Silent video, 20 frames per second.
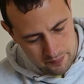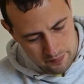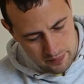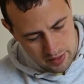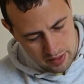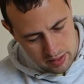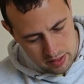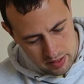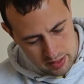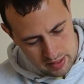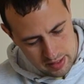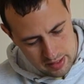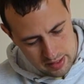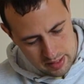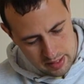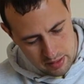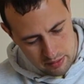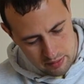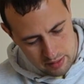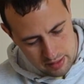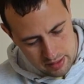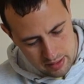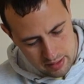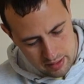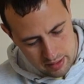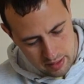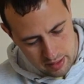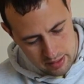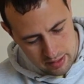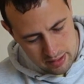And let's see how does it
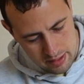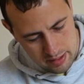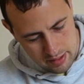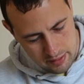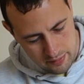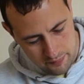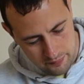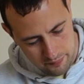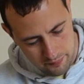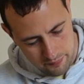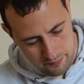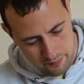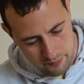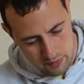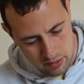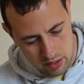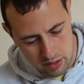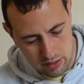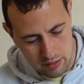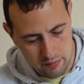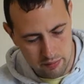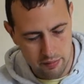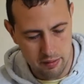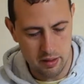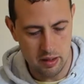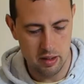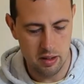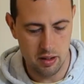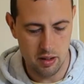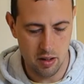taste.
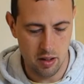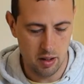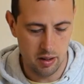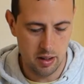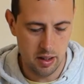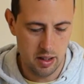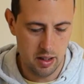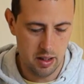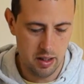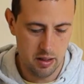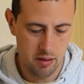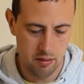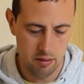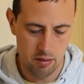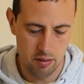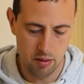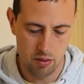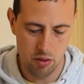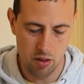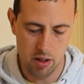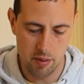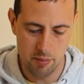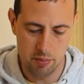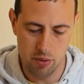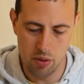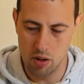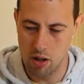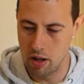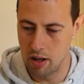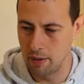Unfiltered rye
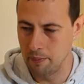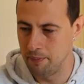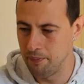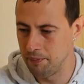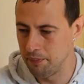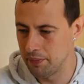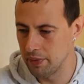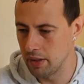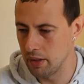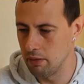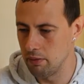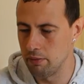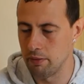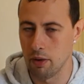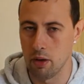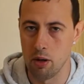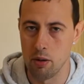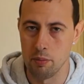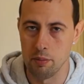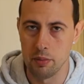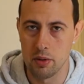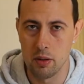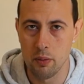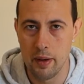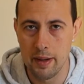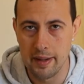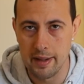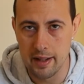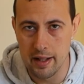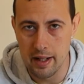puerh from
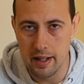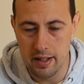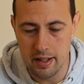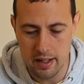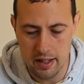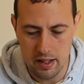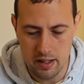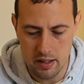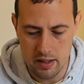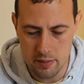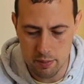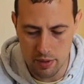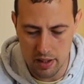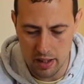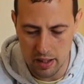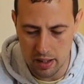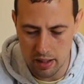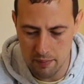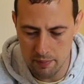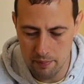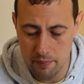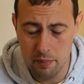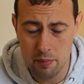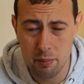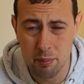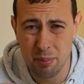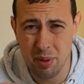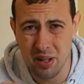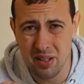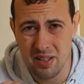2018 spring
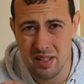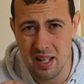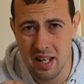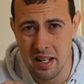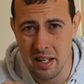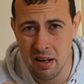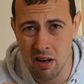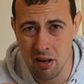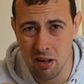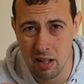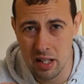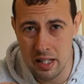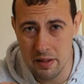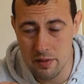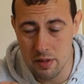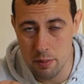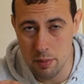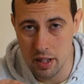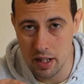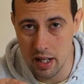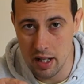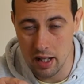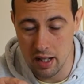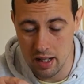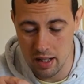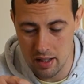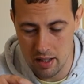buds and young leaves picking.